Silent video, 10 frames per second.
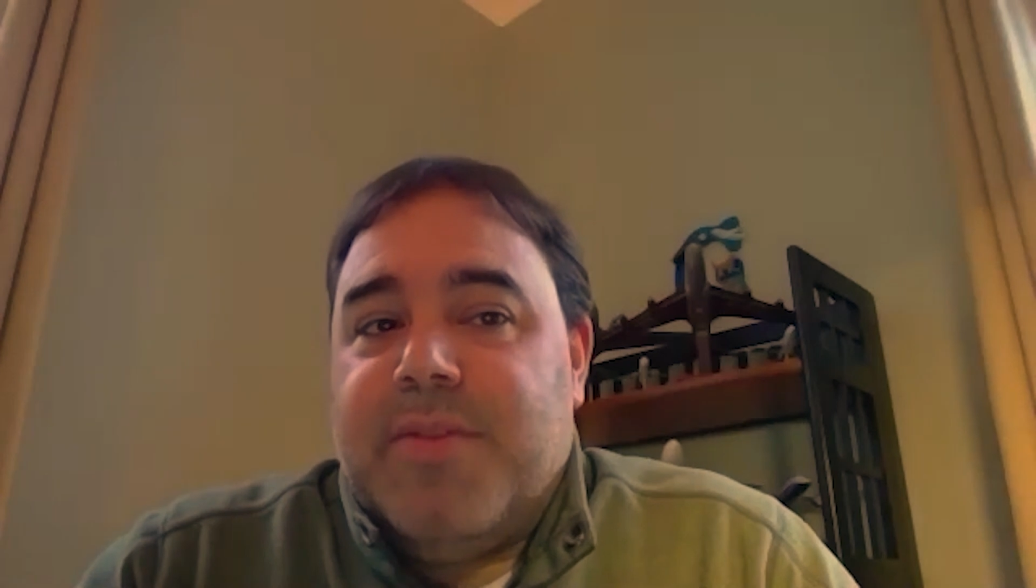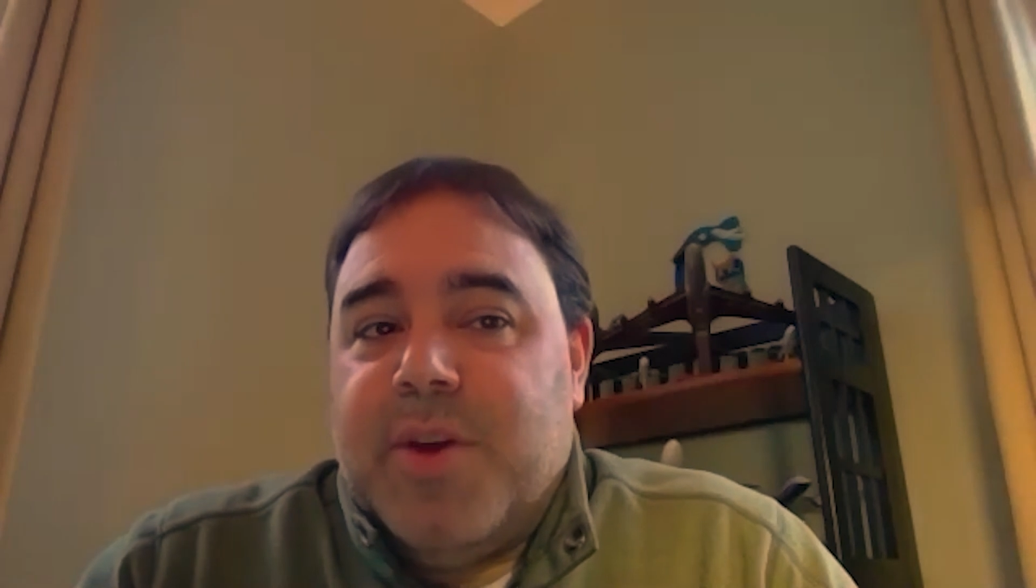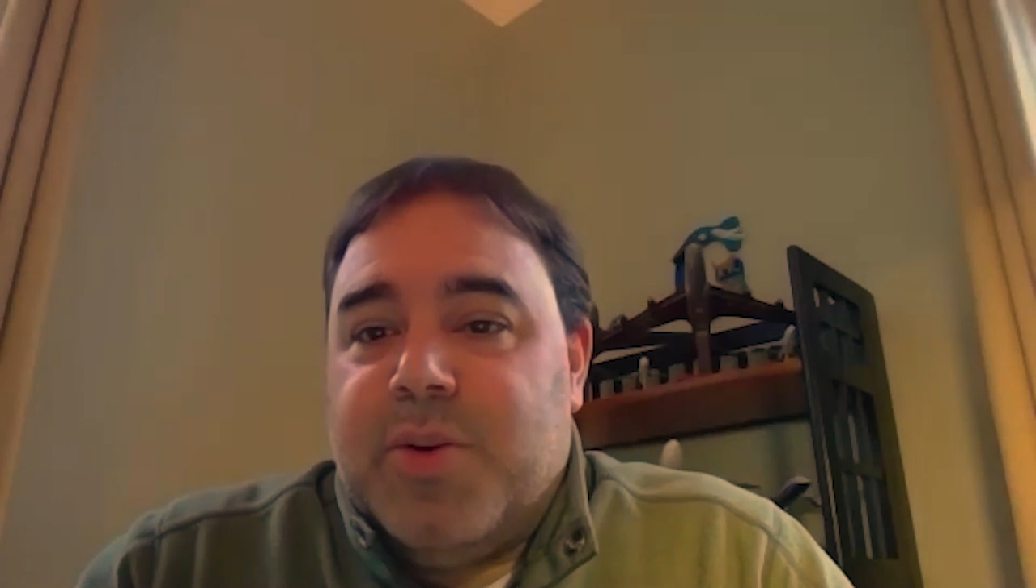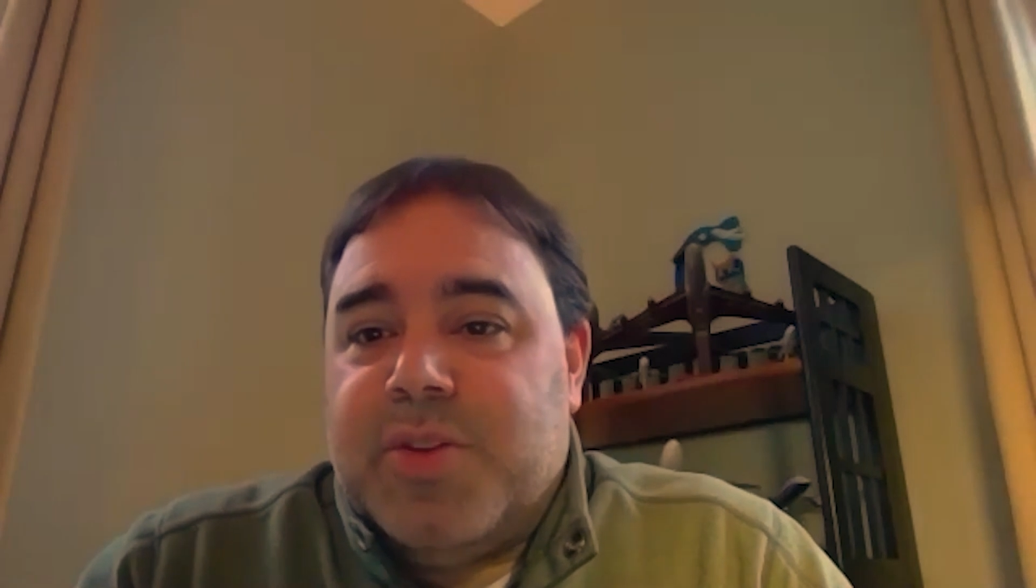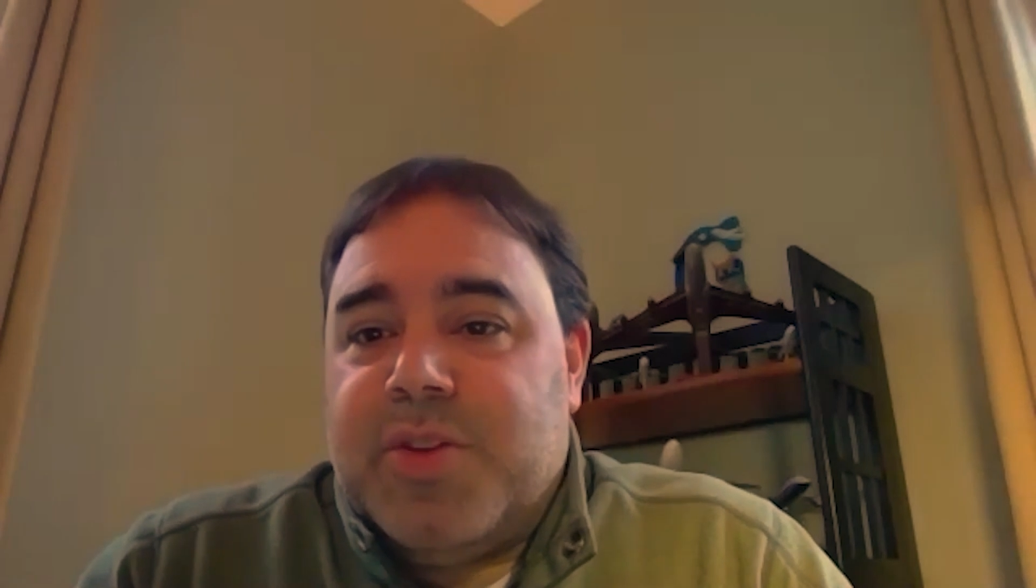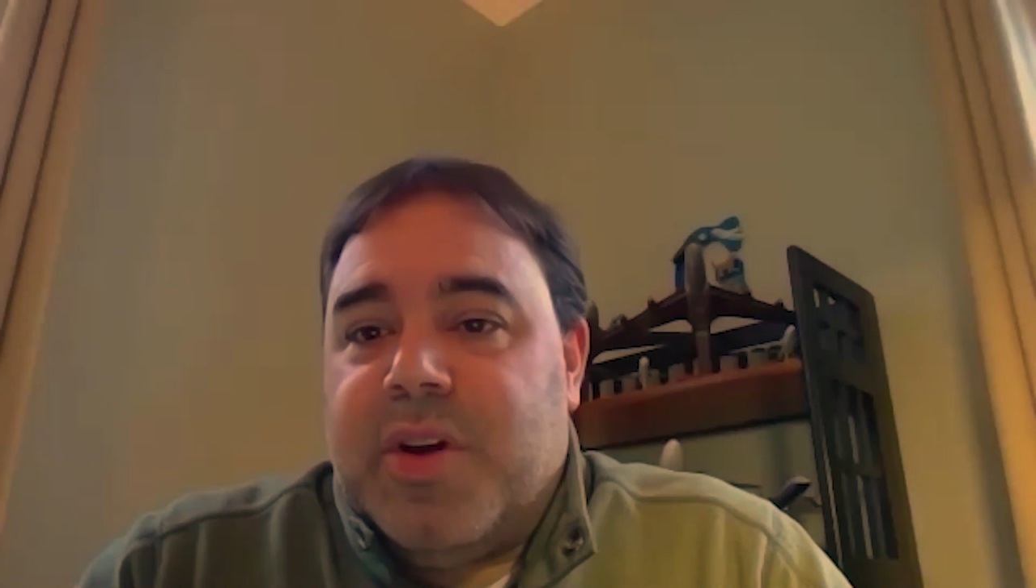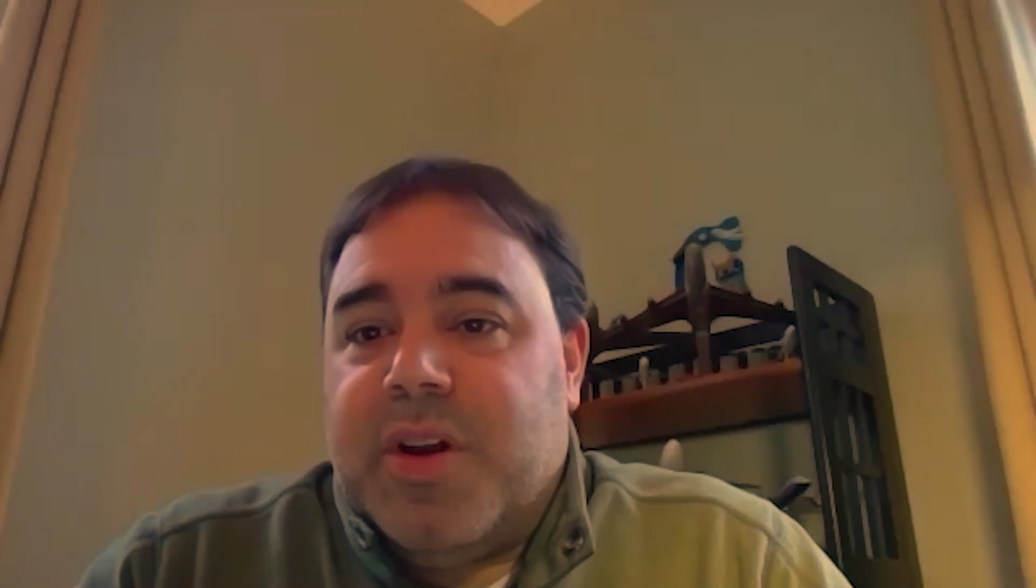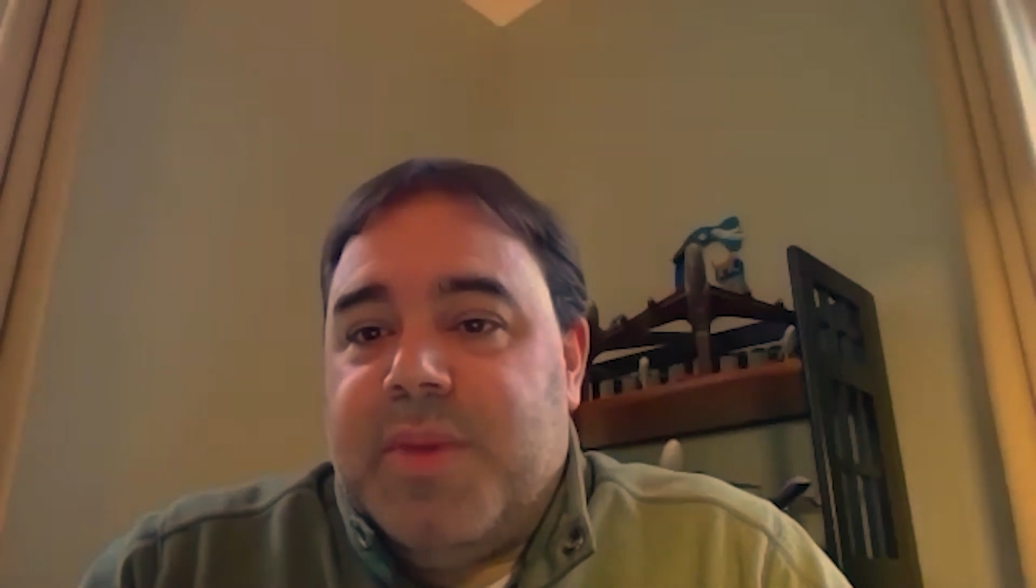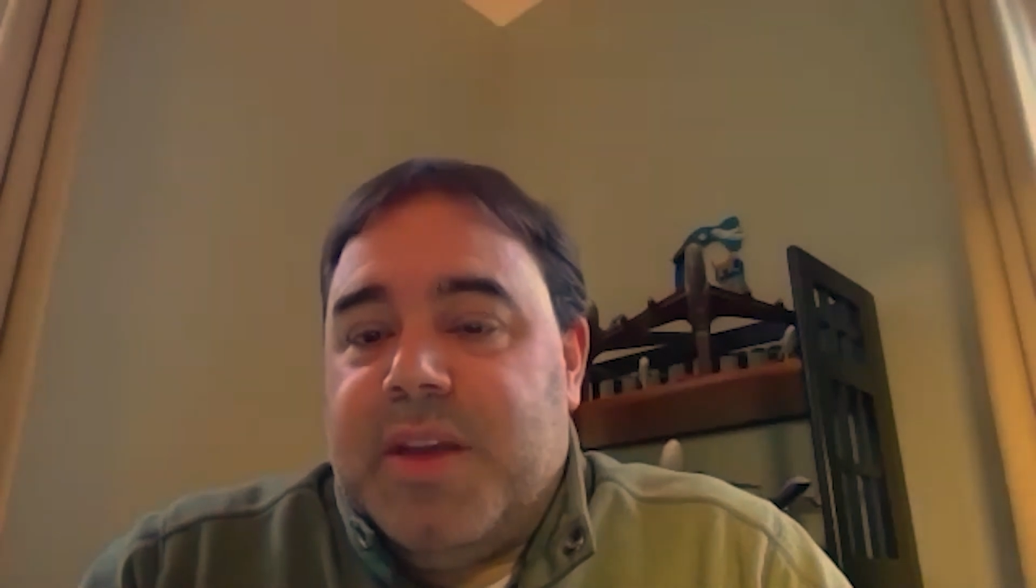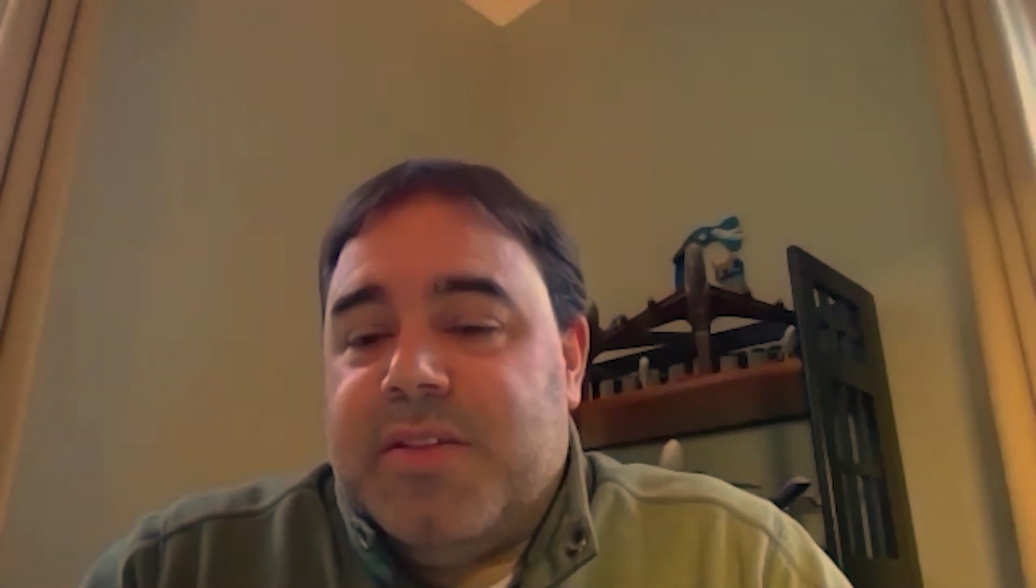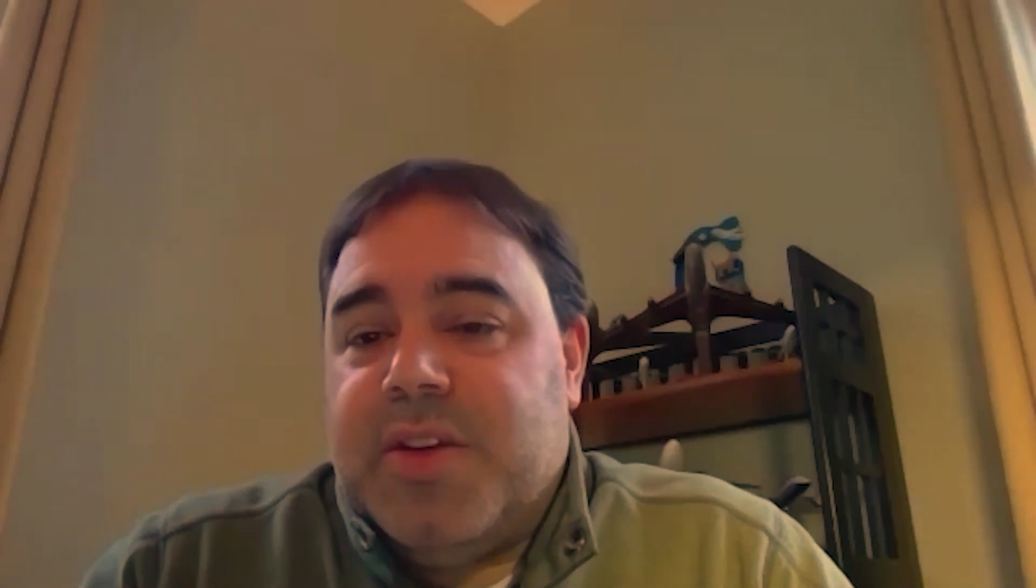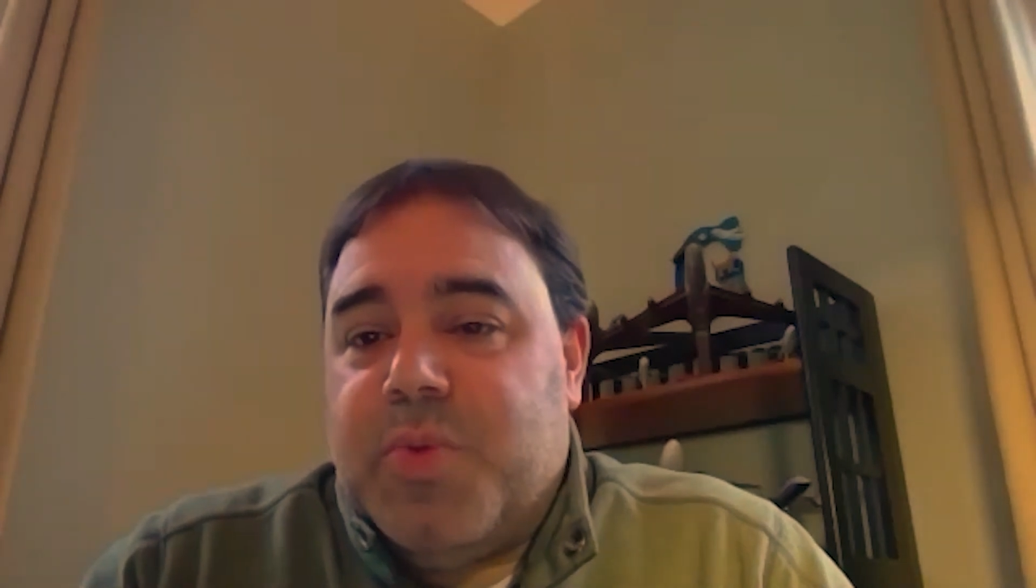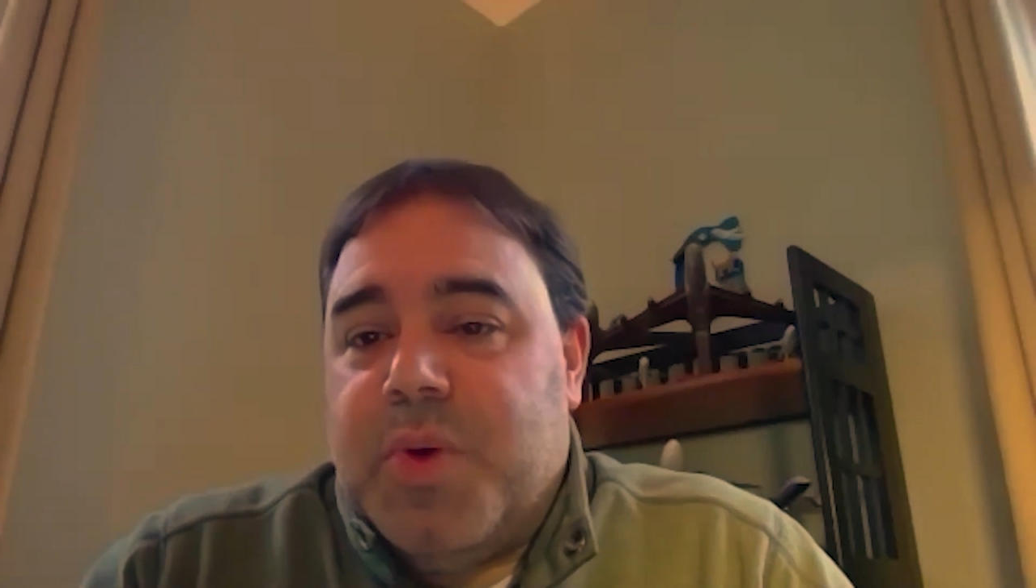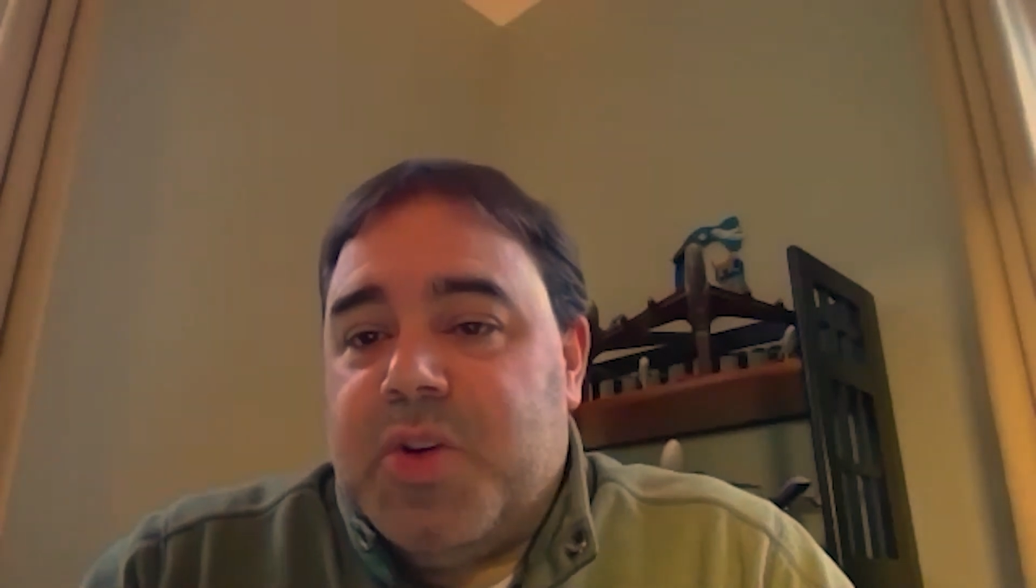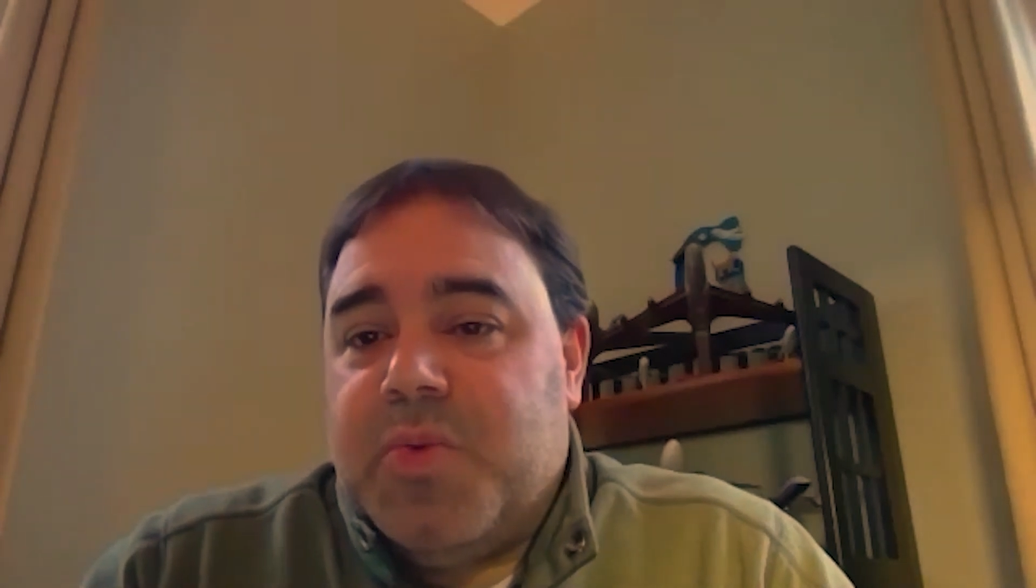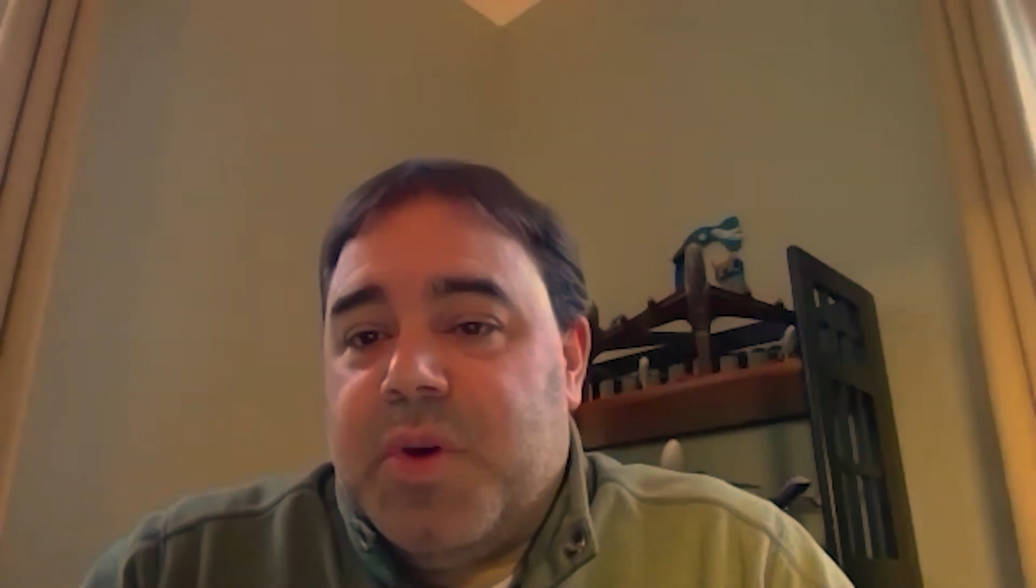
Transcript: those are going to be in a situation